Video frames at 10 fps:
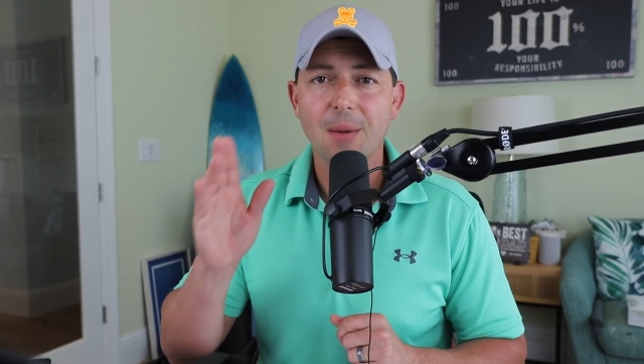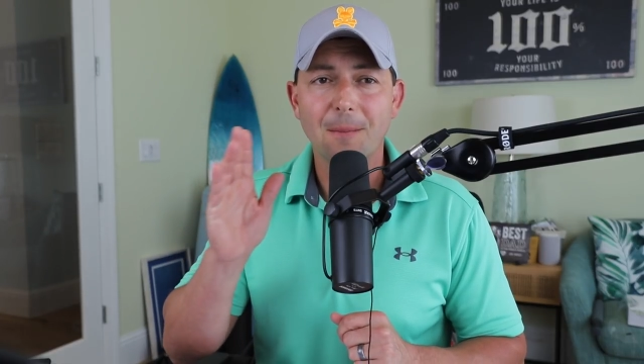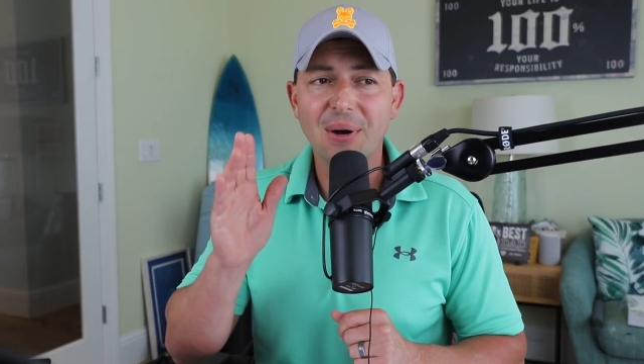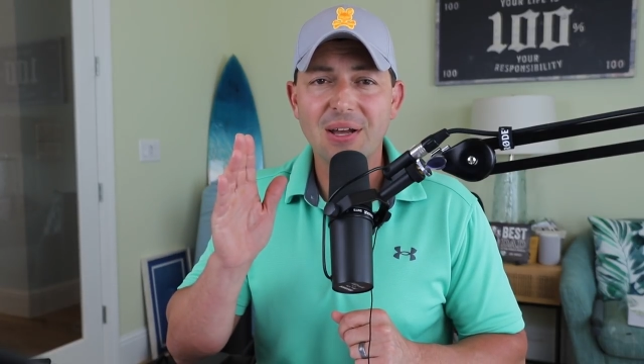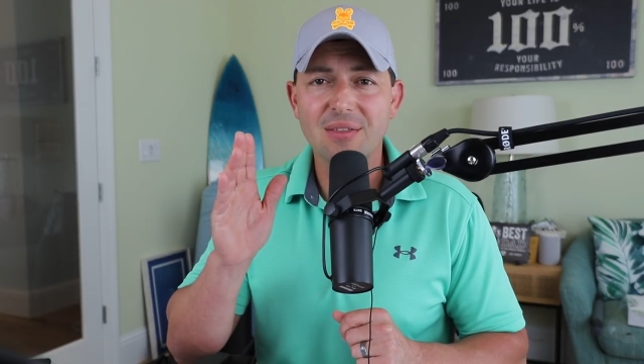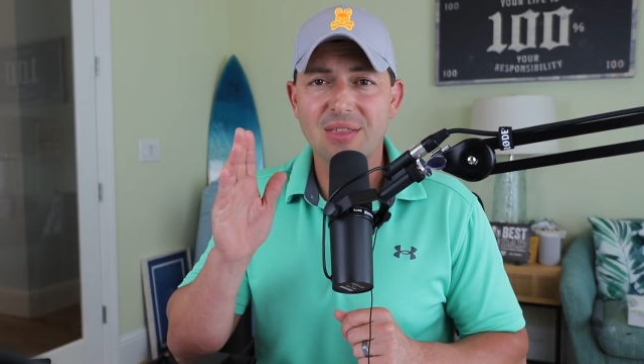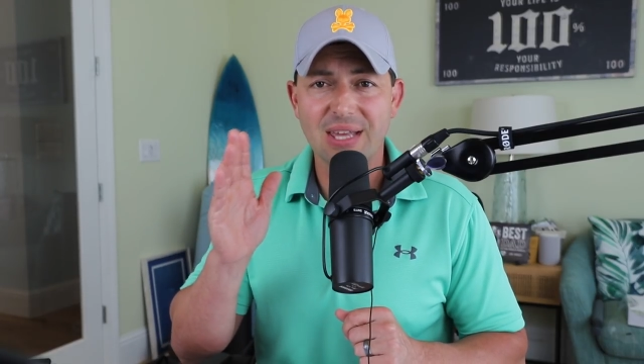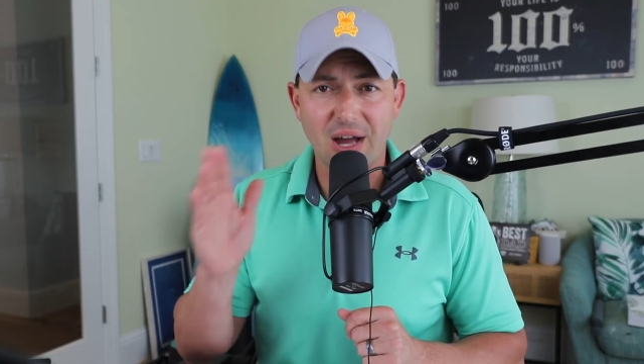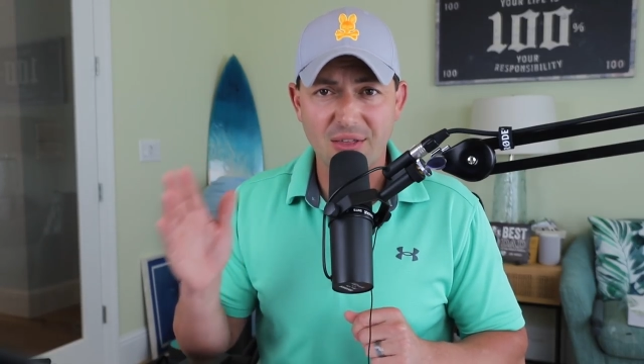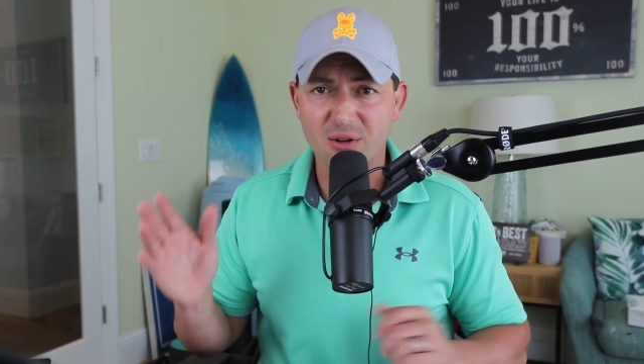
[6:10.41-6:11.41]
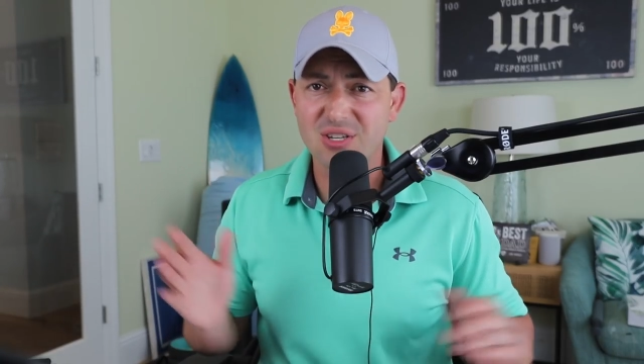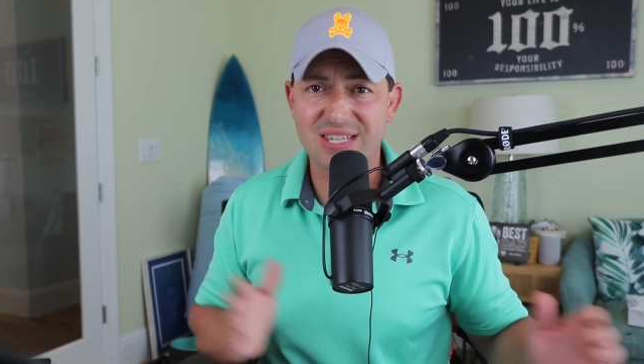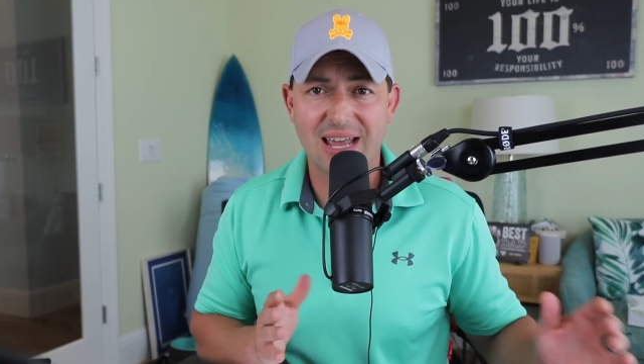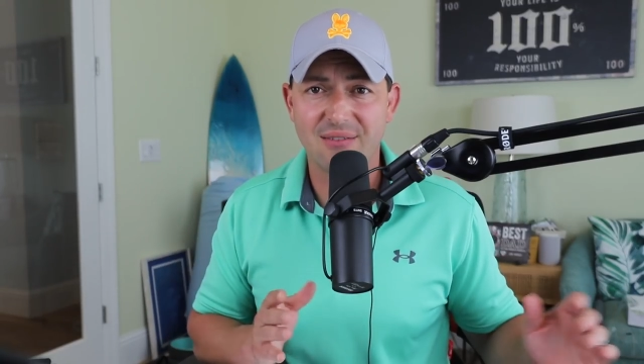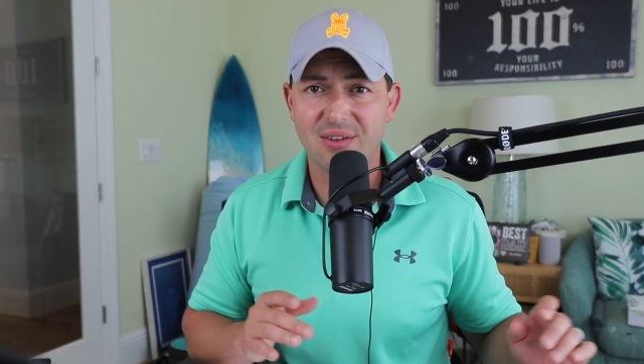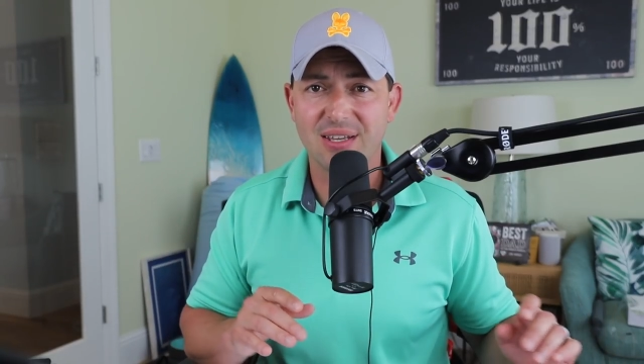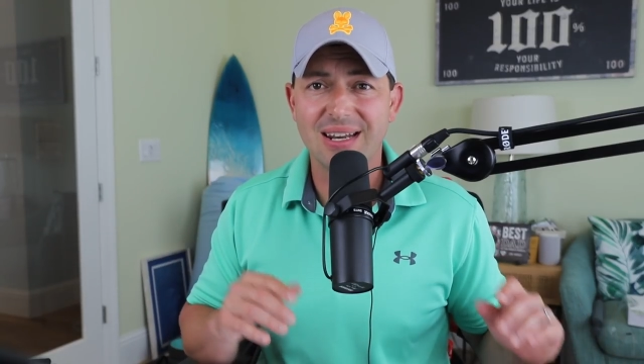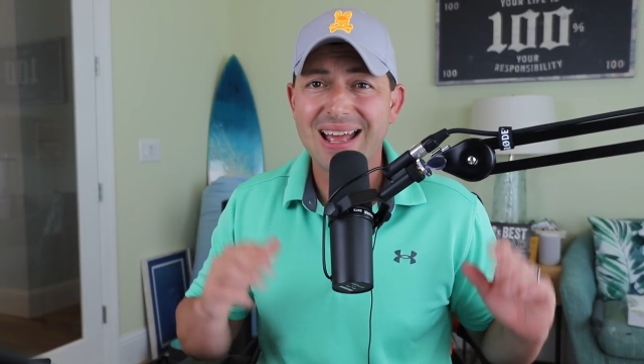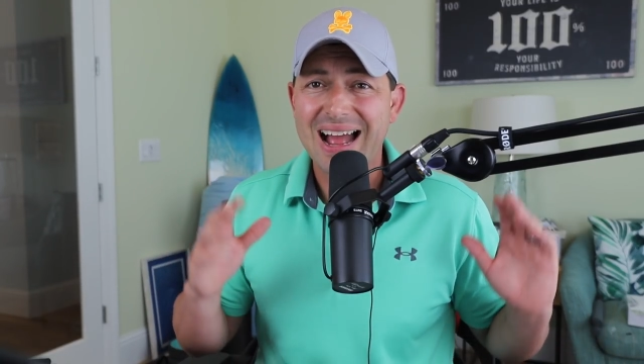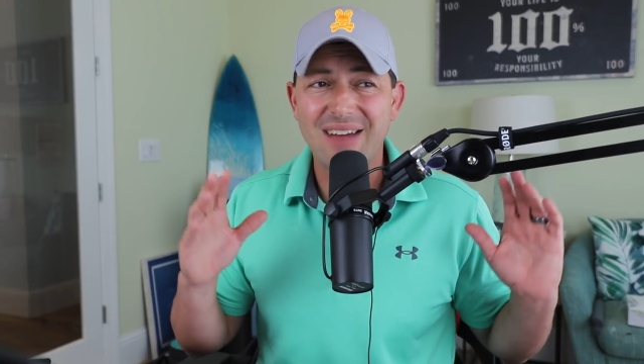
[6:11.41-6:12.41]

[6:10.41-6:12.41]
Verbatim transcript: but the other seven,